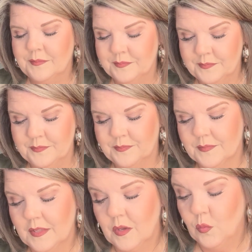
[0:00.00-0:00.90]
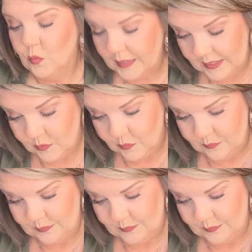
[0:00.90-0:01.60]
Hmm. Well,